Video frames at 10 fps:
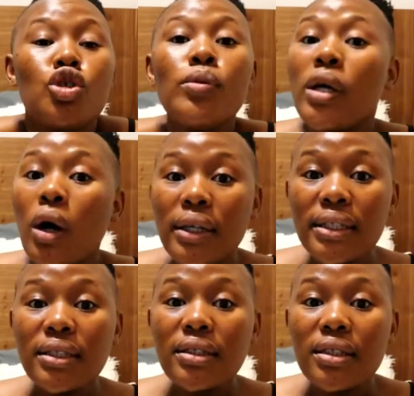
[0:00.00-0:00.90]
To be
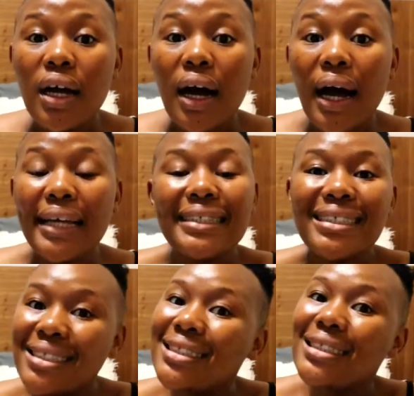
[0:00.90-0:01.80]
honest, I
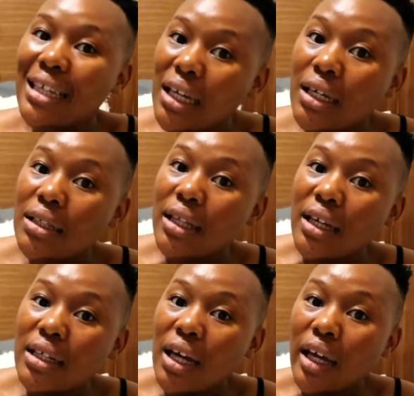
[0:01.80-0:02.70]
didn't think
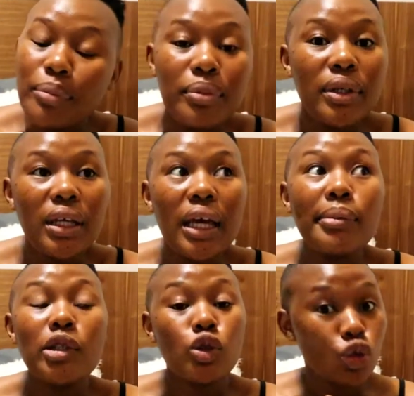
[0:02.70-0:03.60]
that I'd be
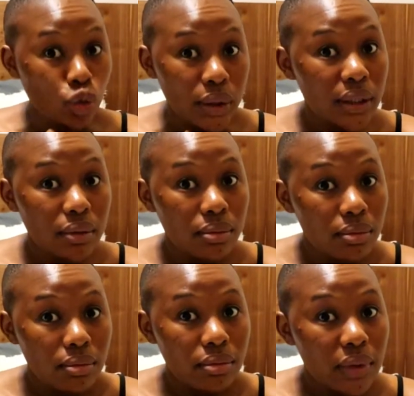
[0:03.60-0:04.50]
able to do it.
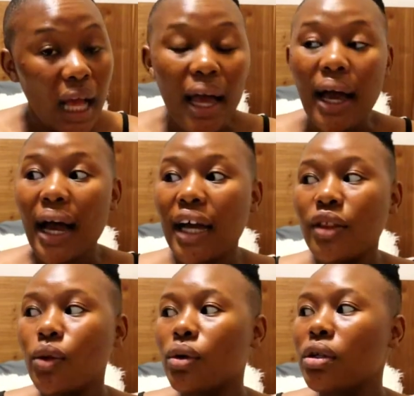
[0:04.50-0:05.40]
I
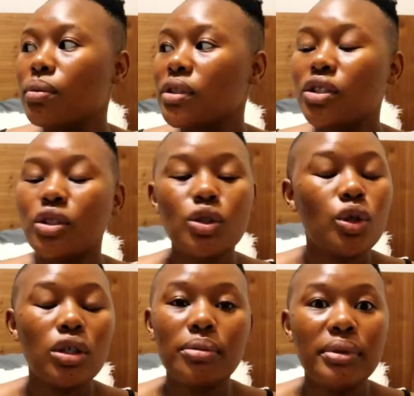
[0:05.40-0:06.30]
thought it was just
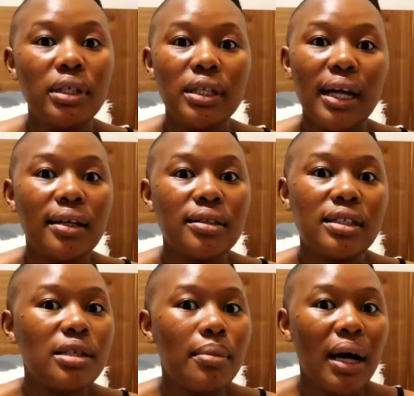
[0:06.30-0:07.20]
gonna be like
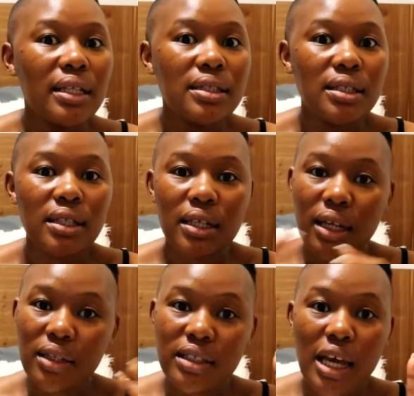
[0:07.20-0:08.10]
3 months and then
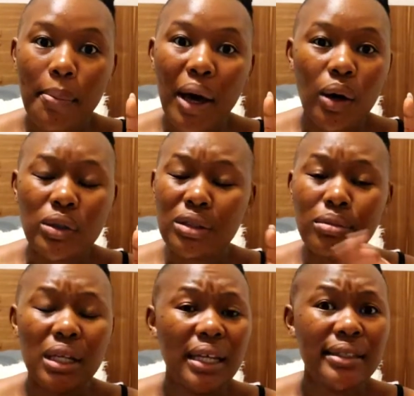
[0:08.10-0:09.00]
I'll tap out and
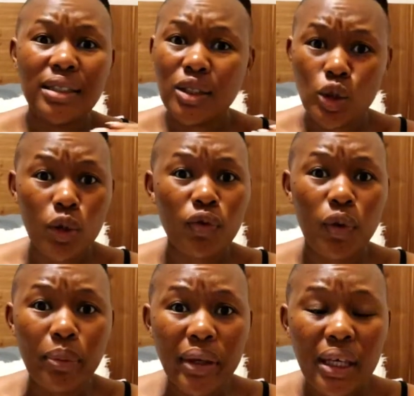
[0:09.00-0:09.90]
be like, this is not
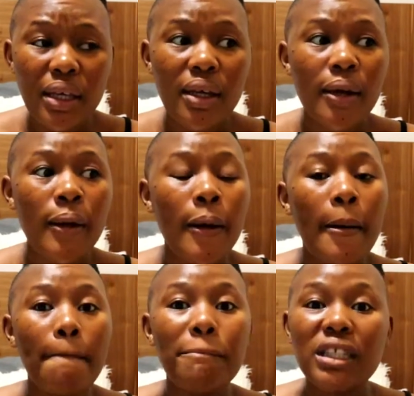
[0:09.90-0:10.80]
for me.
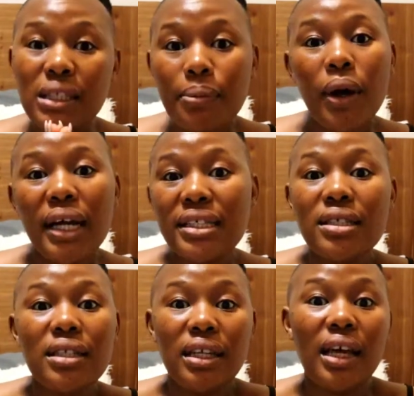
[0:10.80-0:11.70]
But
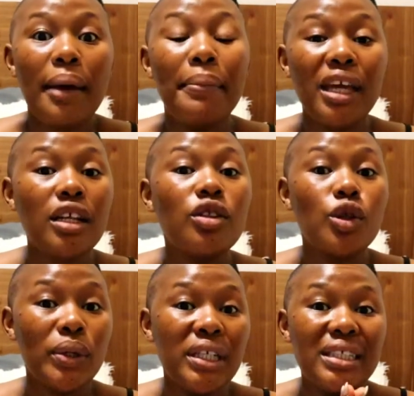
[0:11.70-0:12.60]
surprisingly, I made it
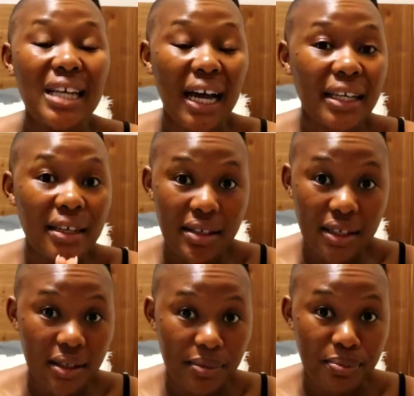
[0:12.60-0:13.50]
through an entire
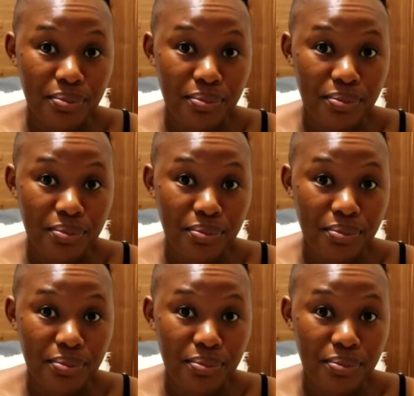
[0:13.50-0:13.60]
year.